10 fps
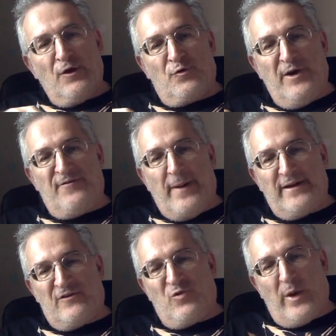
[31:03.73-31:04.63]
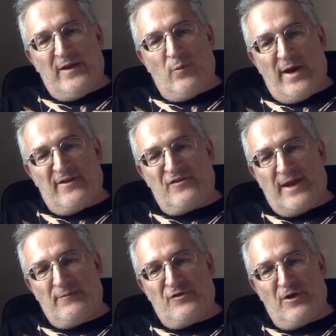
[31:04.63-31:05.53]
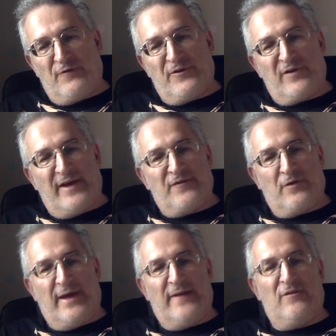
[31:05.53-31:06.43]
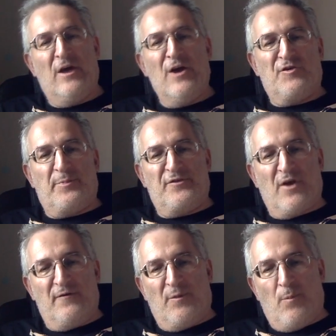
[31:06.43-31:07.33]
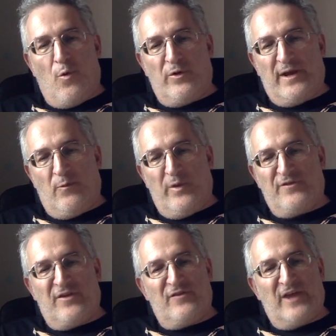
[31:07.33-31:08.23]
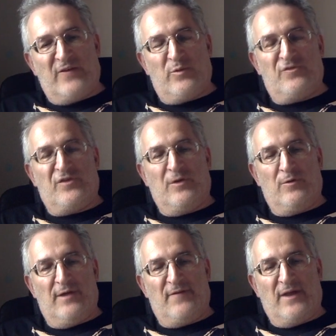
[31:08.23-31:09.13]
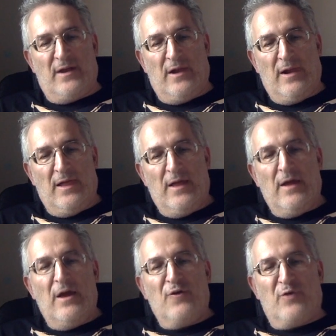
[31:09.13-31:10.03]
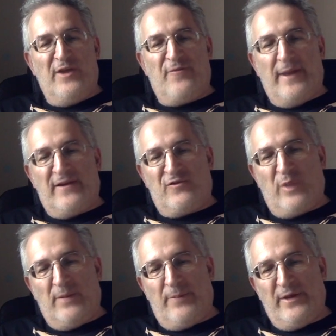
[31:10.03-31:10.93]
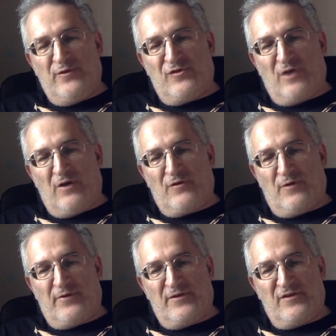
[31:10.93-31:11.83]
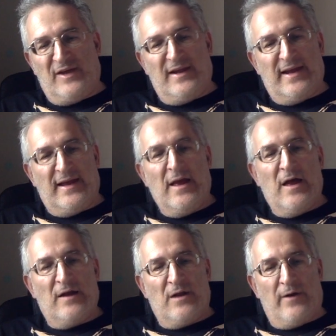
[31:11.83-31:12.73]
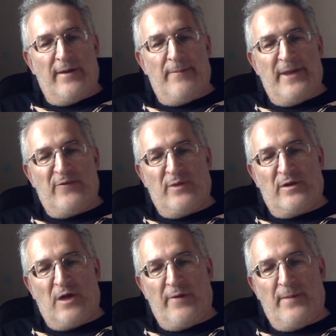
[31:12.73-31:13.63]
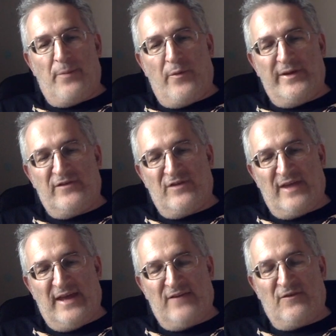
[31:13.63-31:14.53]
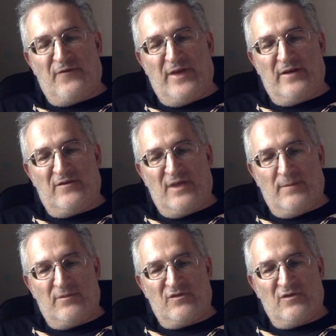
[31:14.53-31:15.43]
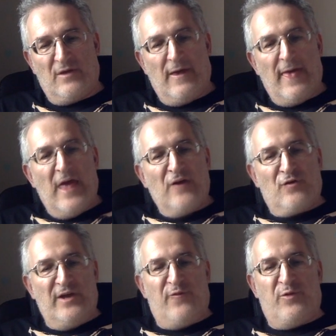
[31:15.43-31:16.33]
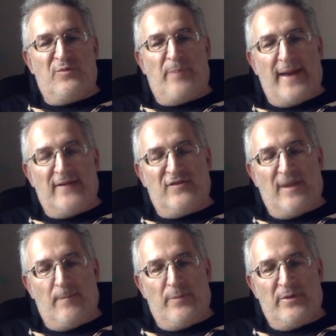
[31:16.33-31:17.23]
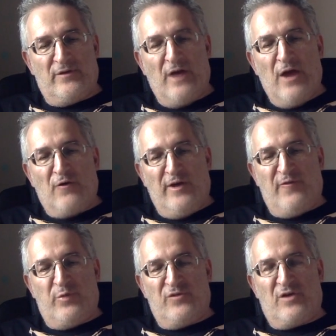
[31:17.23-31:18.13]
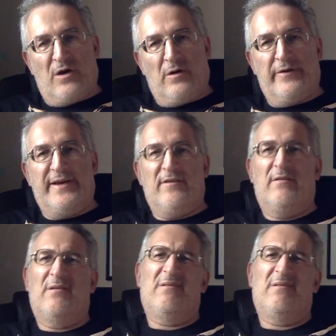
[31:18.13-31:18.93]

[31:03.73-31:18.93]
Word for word: Grief made a twin wear the same shirt for days on end to preserve the mourning on which the dead were still living. Grief made a twin peel stars off the ceiling and lie in bed with glowing points adhered to fingertips. Grief was bad tempered. Grief was kind.